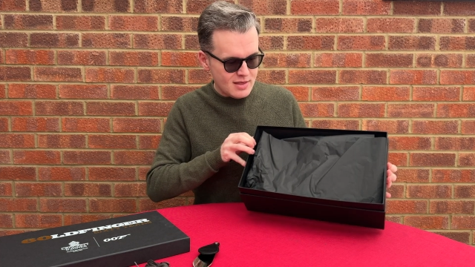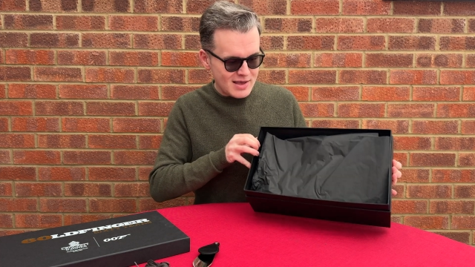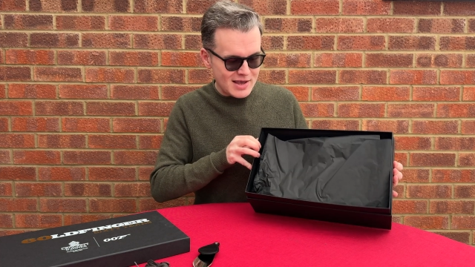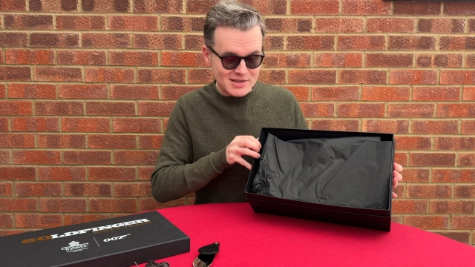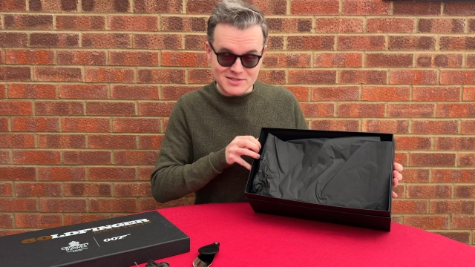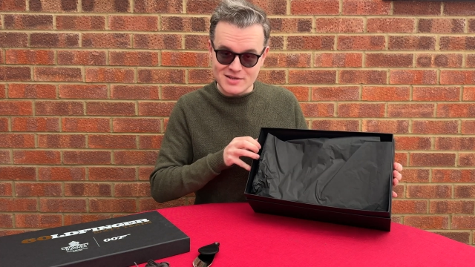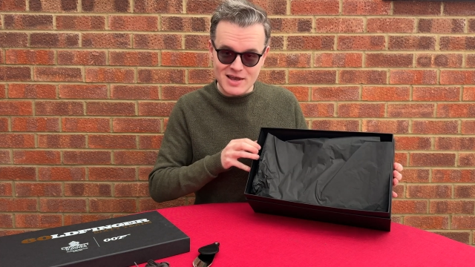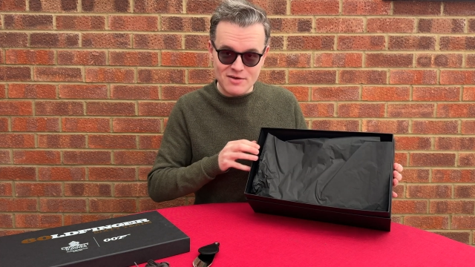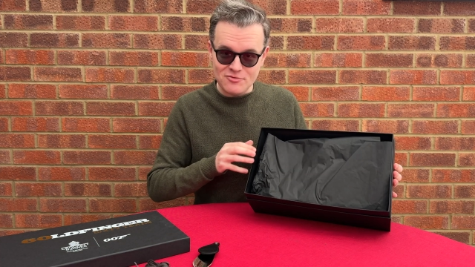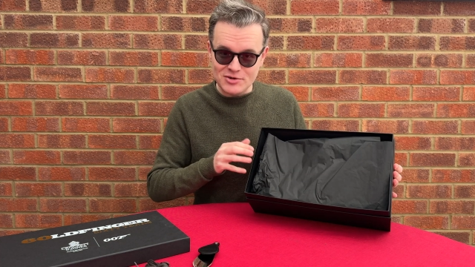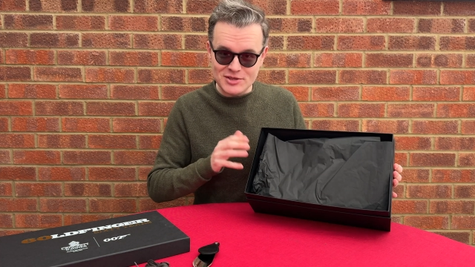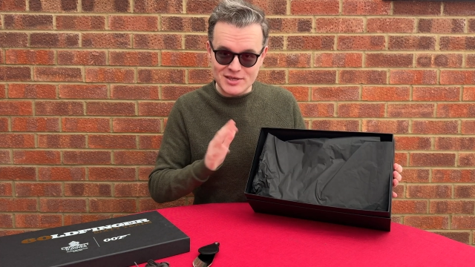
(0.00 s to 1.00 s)
as
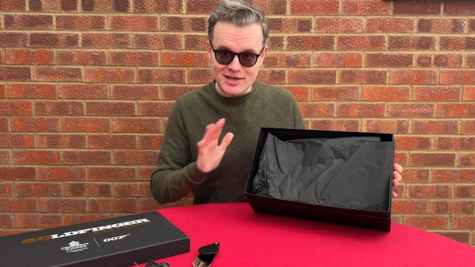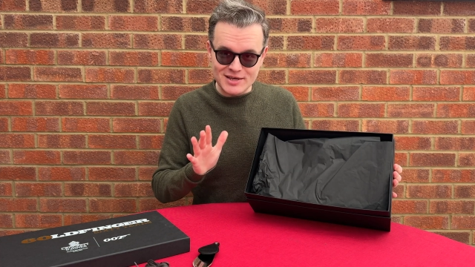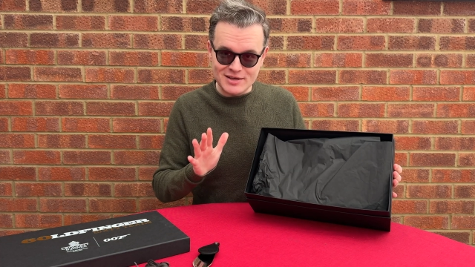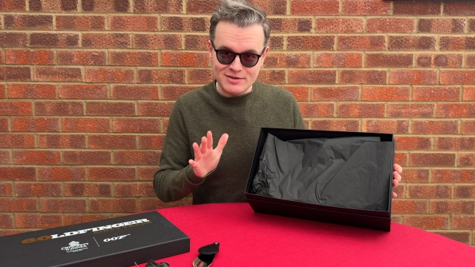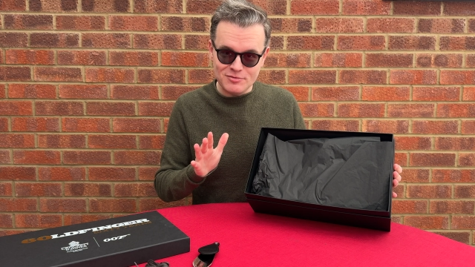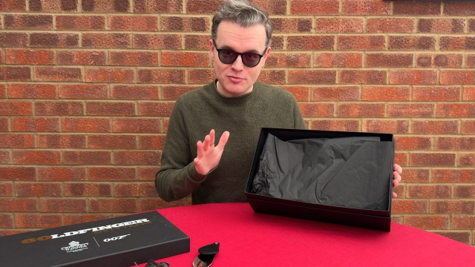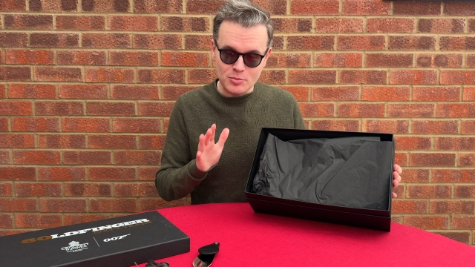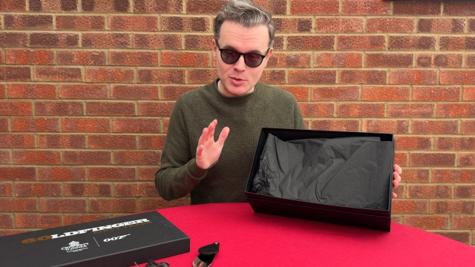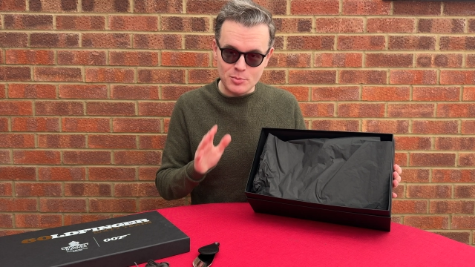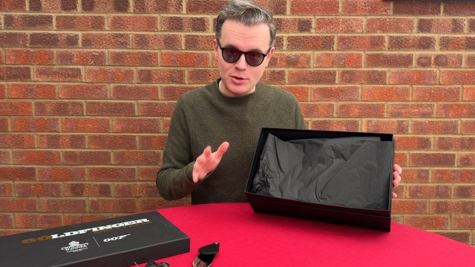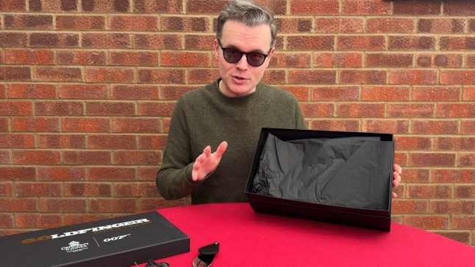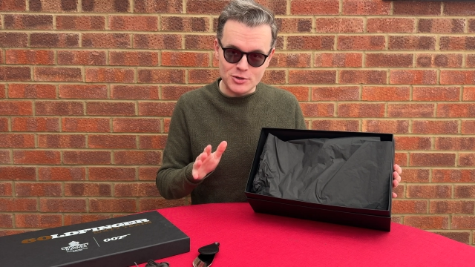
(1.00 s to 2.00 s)
everything from a
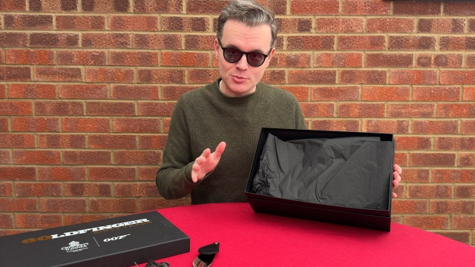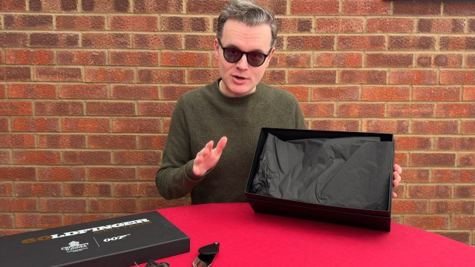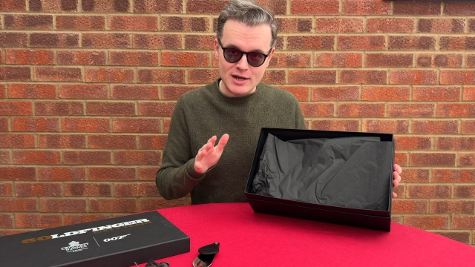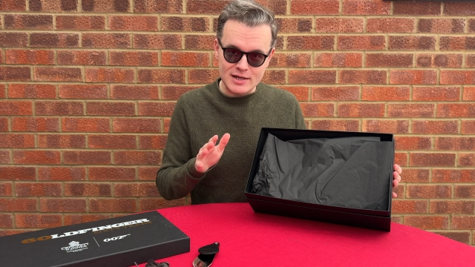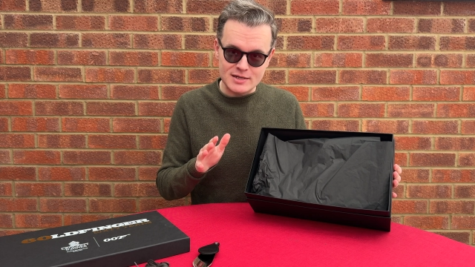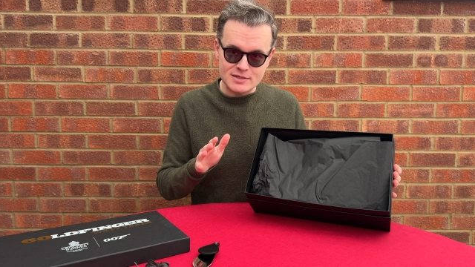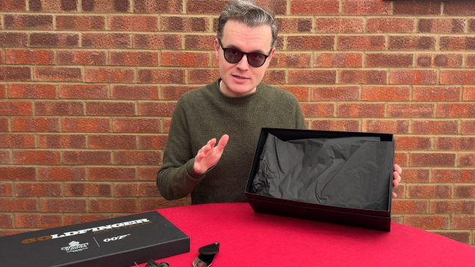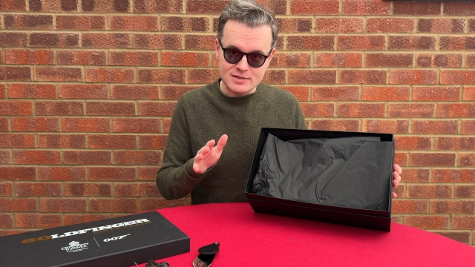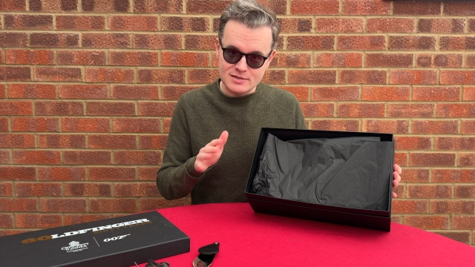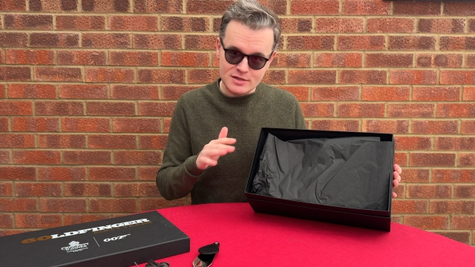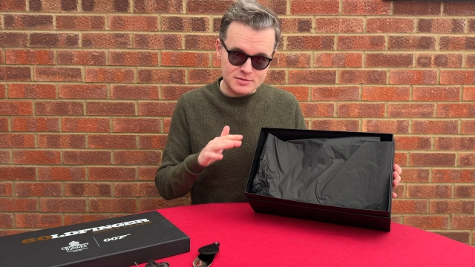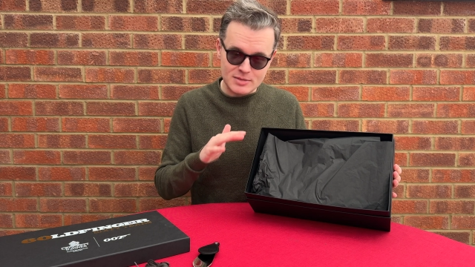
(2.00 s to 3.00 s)
Bond brand,
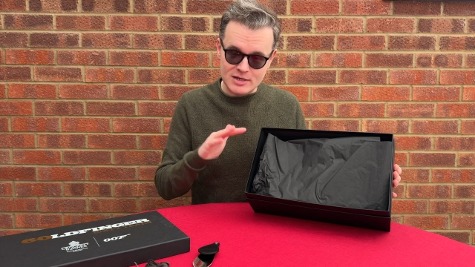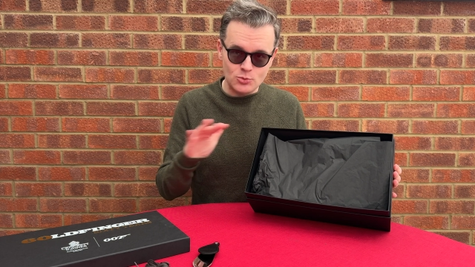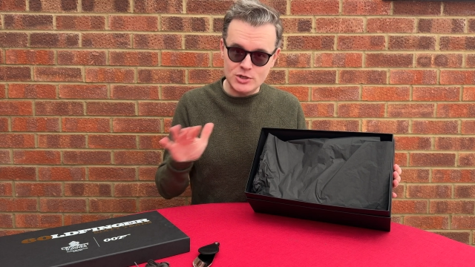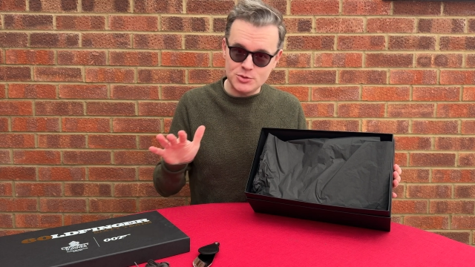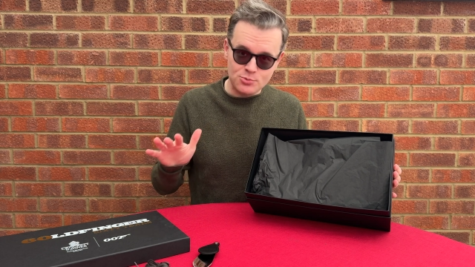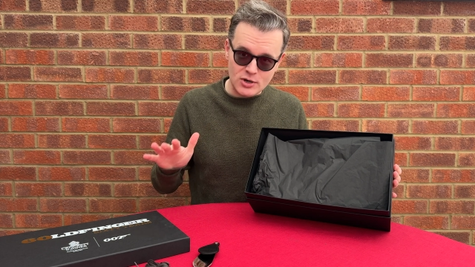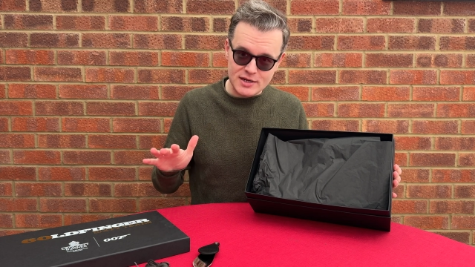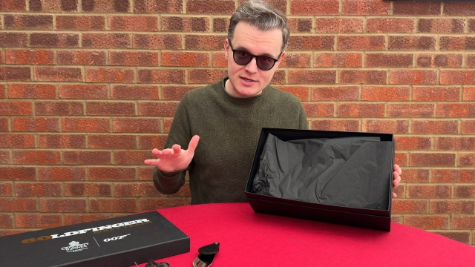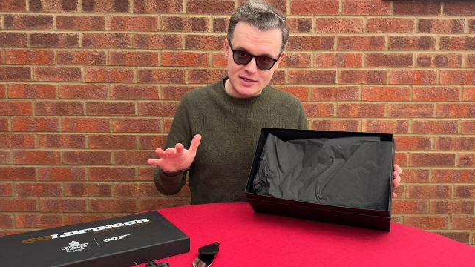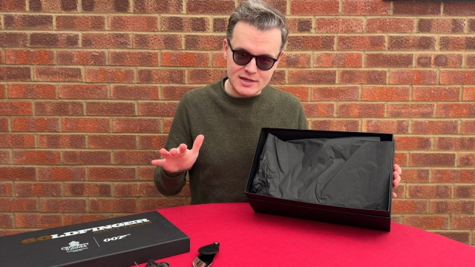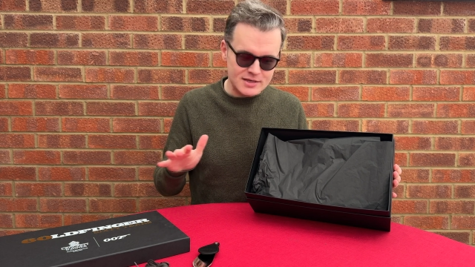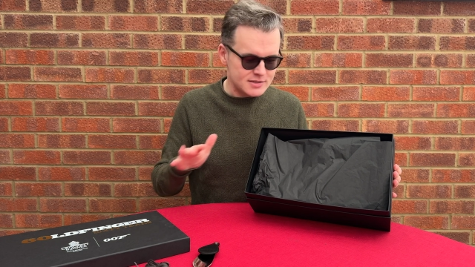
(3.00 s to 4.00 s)
doesn't matter which brand it
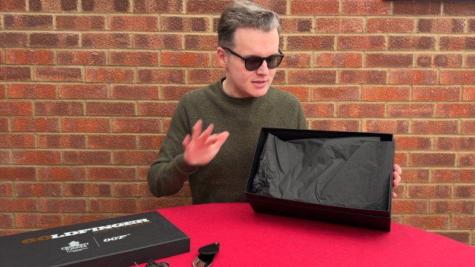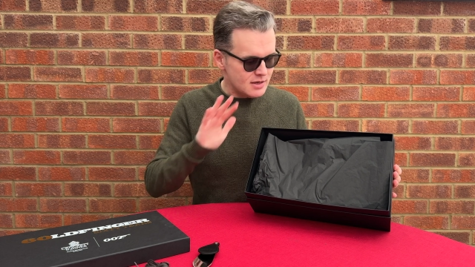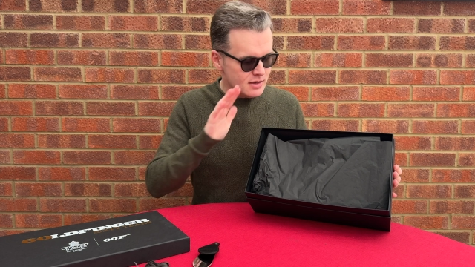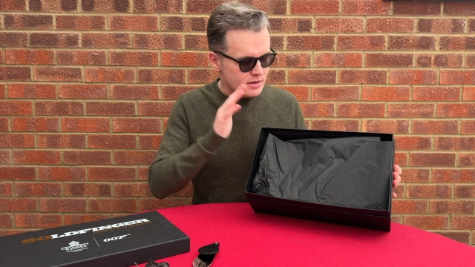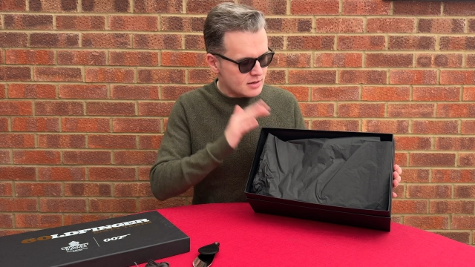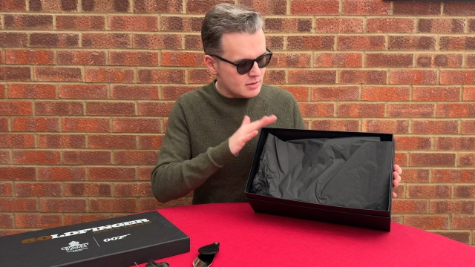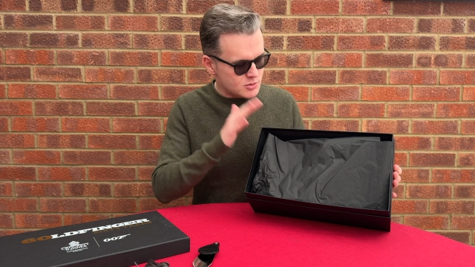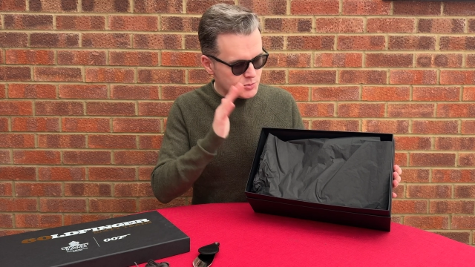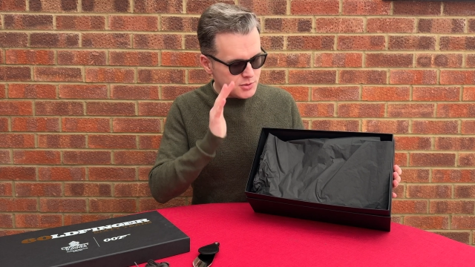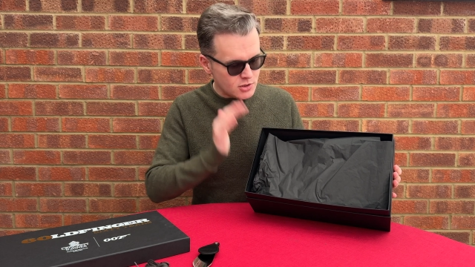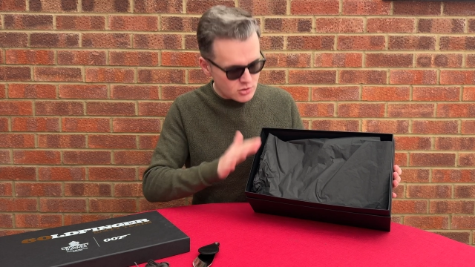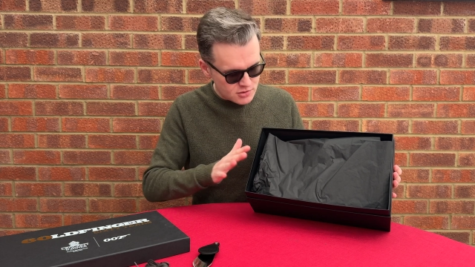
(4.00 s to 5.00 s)
is, comes
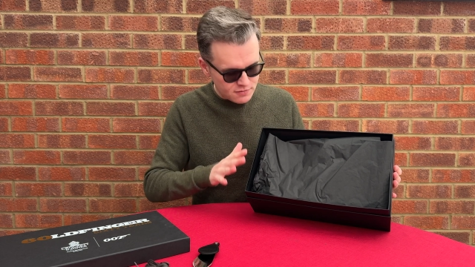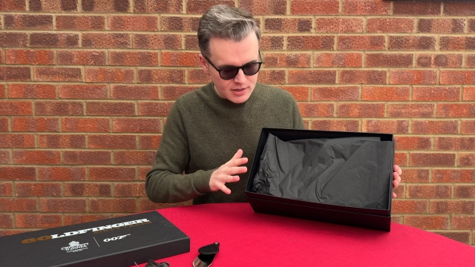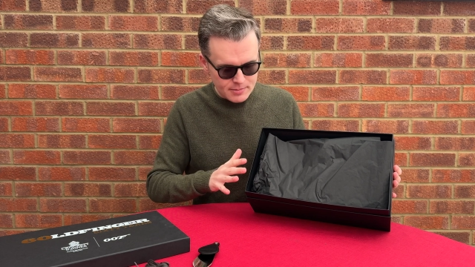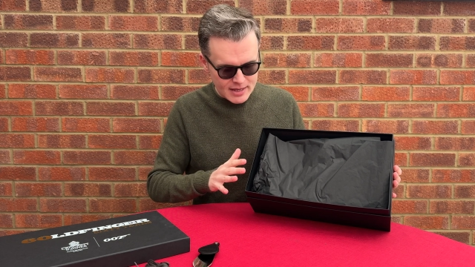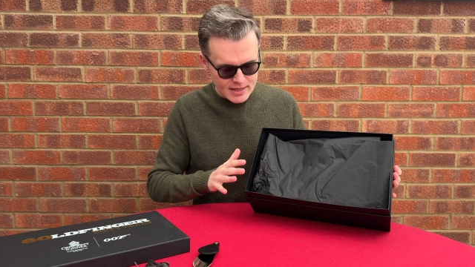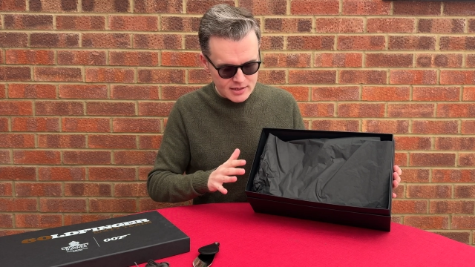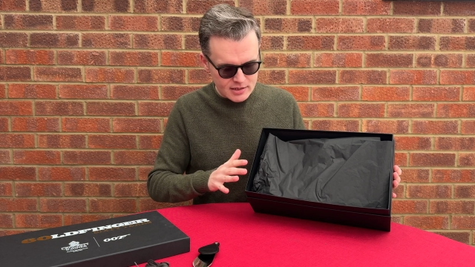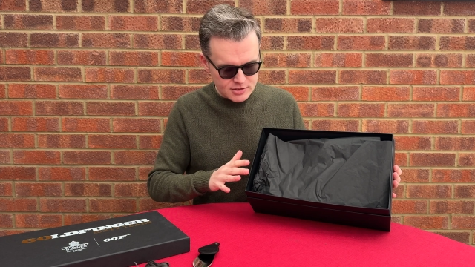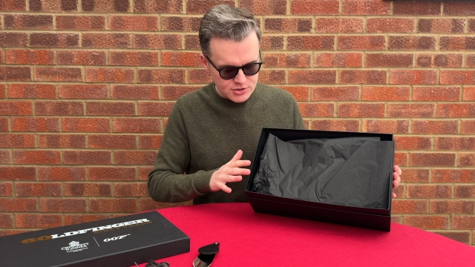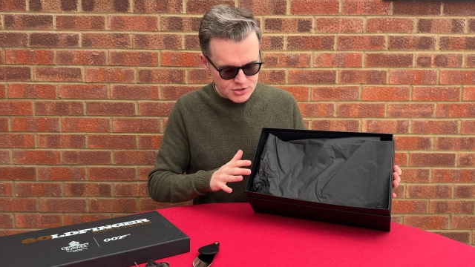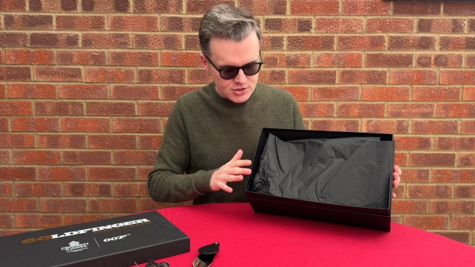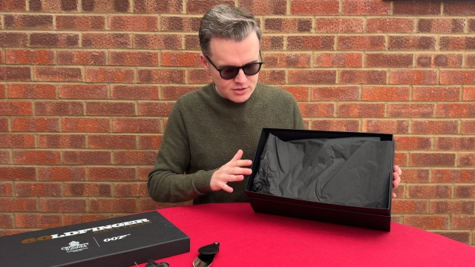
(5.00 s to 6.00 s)
beautifully
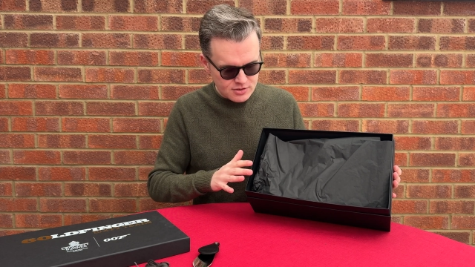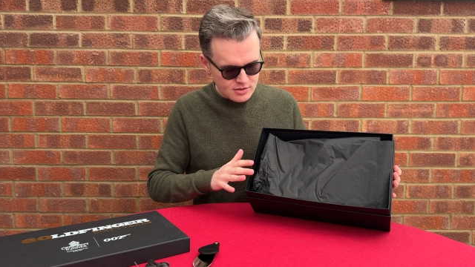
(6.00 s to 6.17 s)
packaged,